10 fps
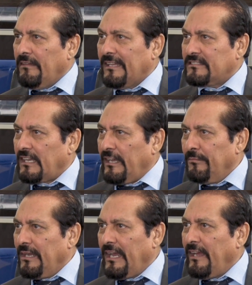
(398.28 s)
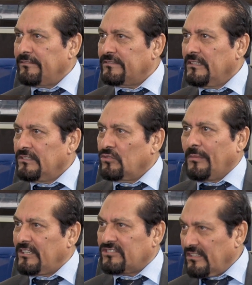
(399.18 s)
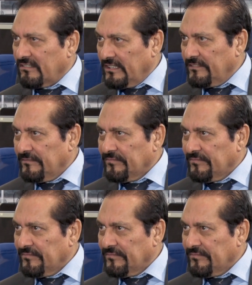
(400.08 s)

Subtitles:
else I may have to my children.